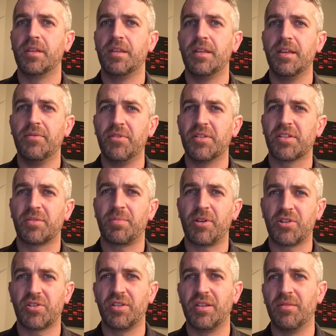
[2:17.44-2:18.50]
given
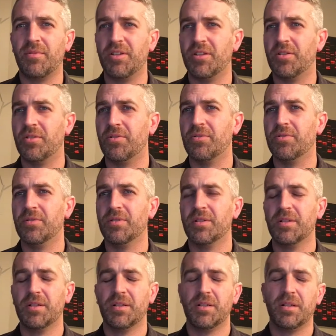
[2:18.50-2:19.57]
especially that we know
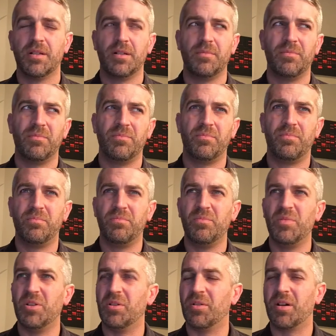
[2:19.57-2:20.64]

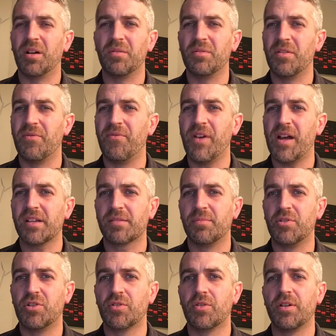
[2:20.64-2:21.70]
the vast
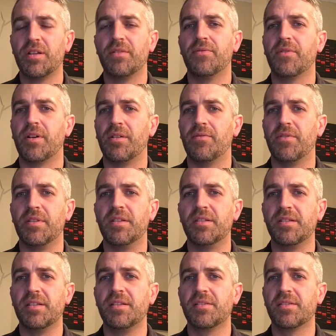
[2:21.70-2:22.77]
majority of the
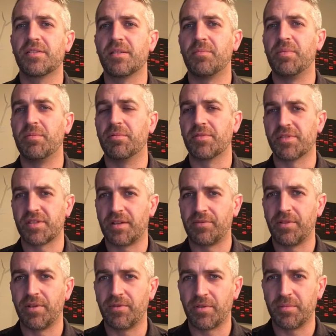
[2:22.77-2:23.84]
diseases that people are
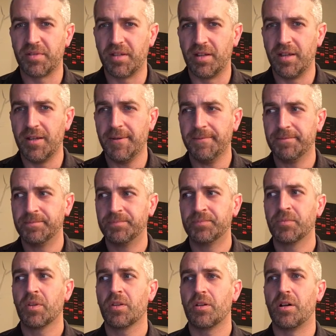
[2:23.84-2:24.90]
suffering from today
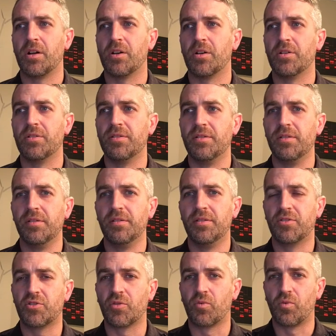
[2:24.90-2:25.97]
are
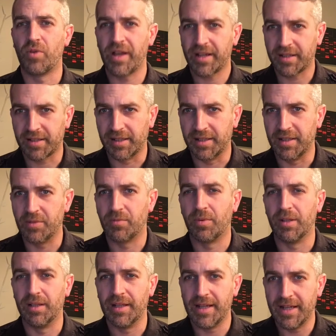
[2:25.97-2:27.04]
directly
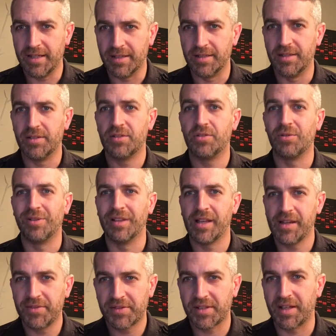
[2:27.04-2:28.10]
related to
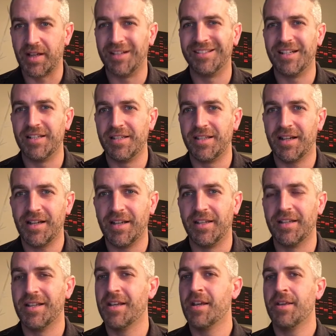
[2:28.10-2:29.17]
lifestyle and diet.
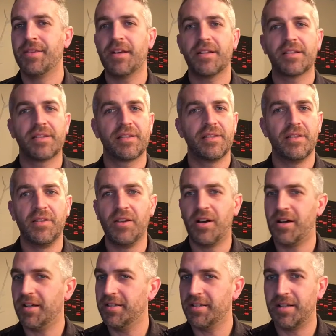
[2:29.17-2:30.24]
That's
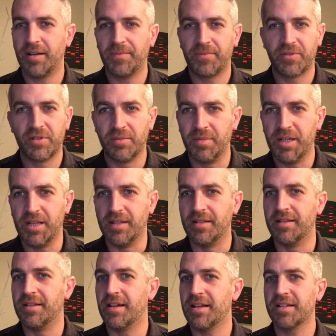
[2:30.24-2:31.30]
not up for
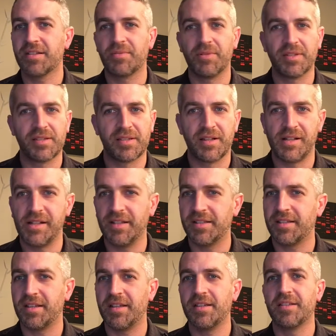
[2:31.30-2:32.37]
debate. That's what the science
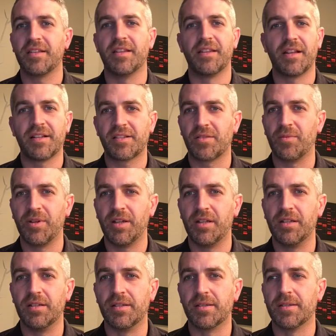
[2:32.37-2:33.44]
says, and that's the way
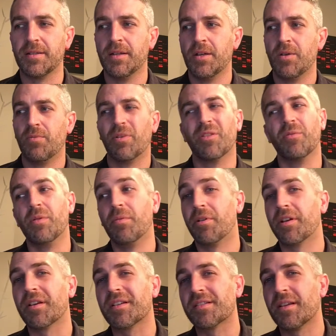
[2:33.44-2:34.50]
it is. Whether we
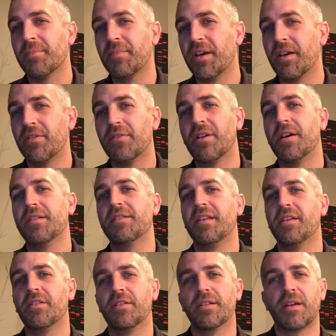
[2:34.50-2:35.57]
want to accept that or not,
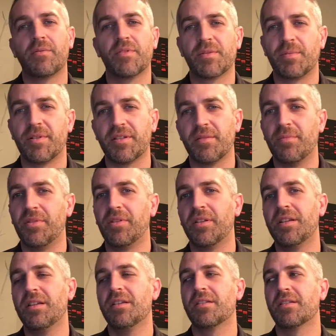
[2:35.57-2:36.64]
take on that
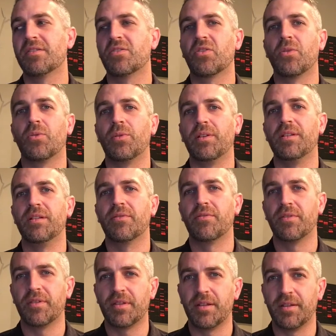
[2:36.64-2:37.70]
responsibility, is a totally
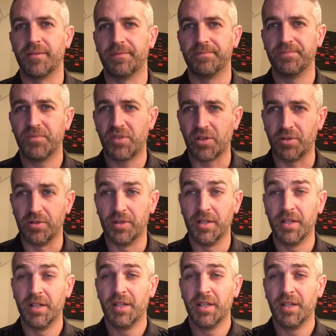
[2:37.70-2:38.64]
different thing. So